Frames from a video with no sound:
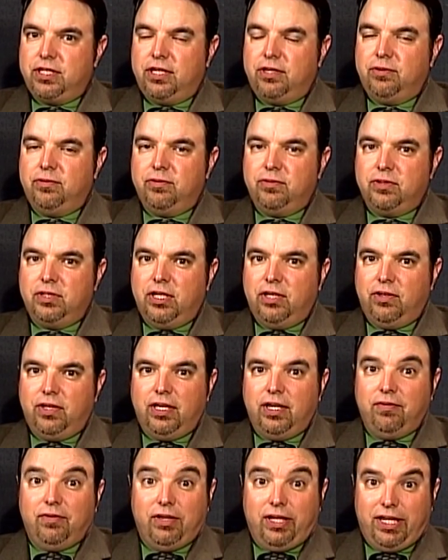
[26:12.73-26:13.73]
They don't,
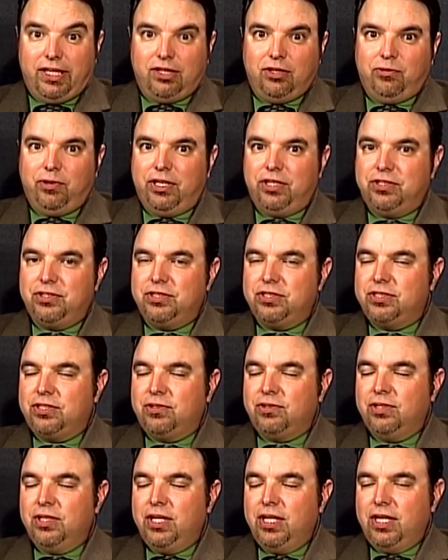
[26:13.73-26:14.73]
they never liked the Rangers,
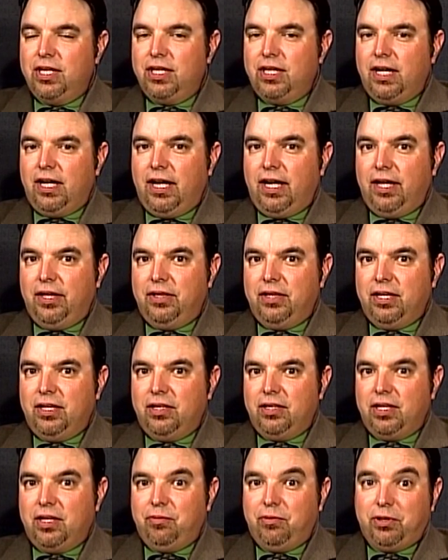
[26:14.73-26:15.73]
so
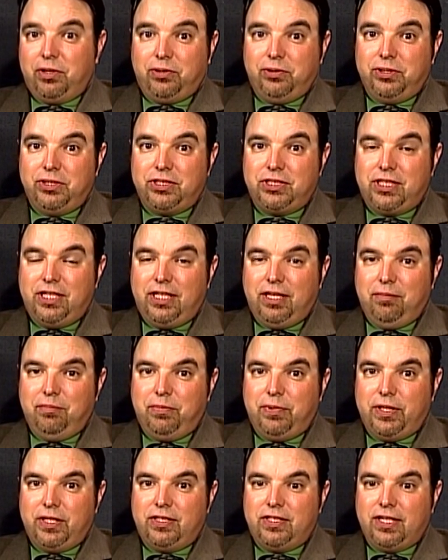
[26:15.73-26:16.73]
they weren't going to see them.
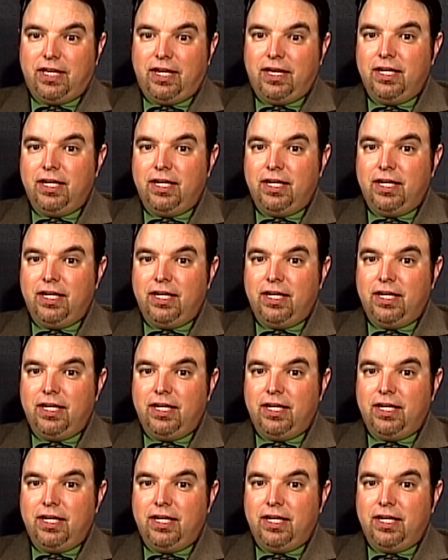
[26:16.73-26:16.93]
But